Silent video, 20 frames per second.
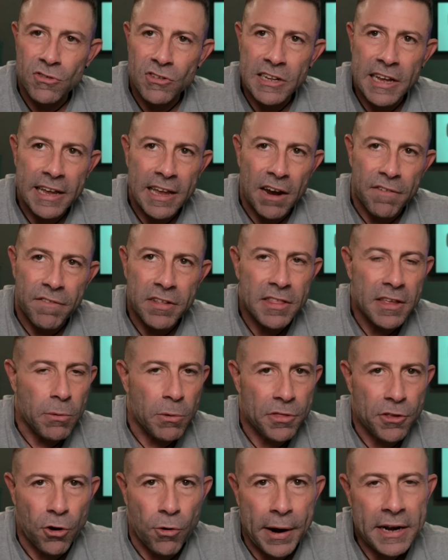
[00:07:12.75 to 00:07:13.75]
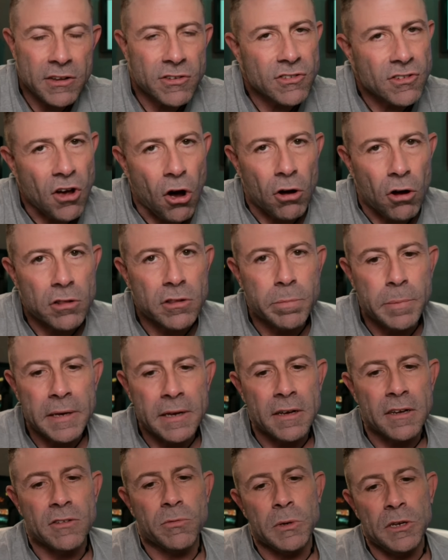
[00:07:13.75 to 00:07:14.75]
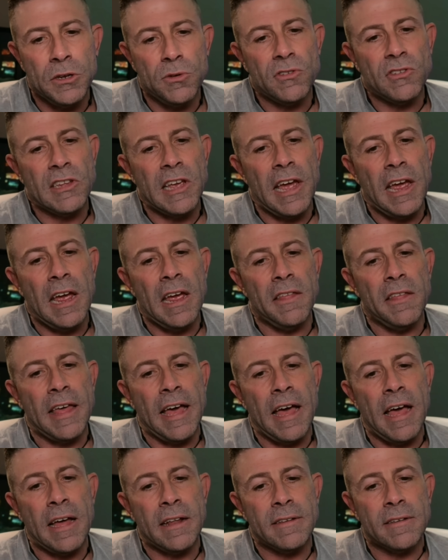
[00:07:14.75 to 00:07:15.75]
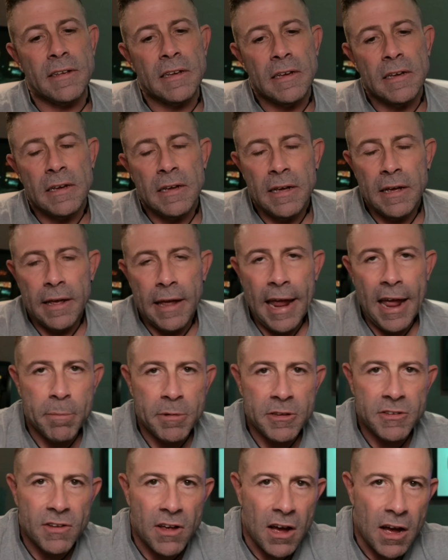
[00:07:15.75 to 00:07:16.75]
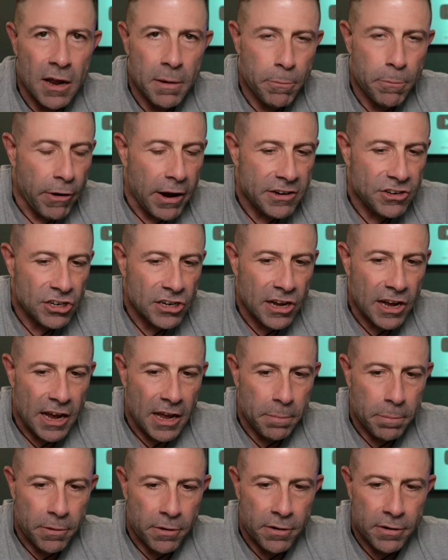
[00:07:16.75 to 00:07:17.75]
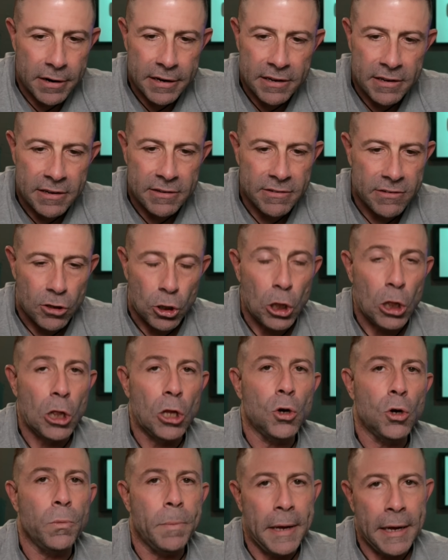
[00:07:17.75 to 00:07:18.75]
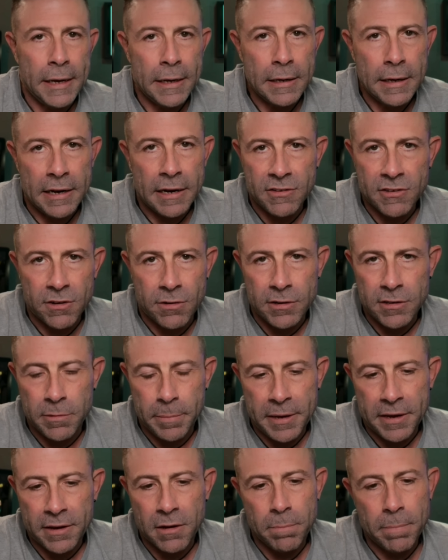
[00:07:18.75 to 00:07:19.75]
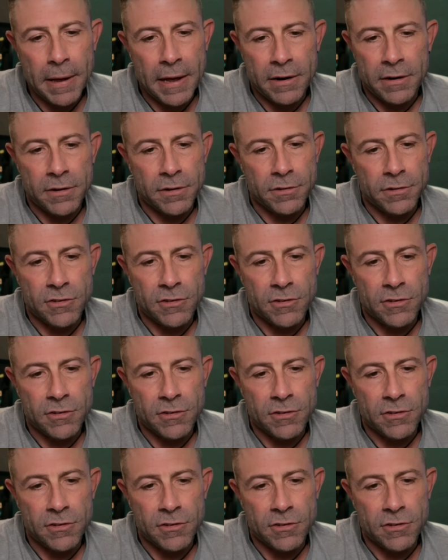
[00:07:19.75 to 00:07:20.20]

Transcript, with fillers: Take everything with a grain of salt because when you say that Amazon Project Kuiper is looming and it's going to be a competitor.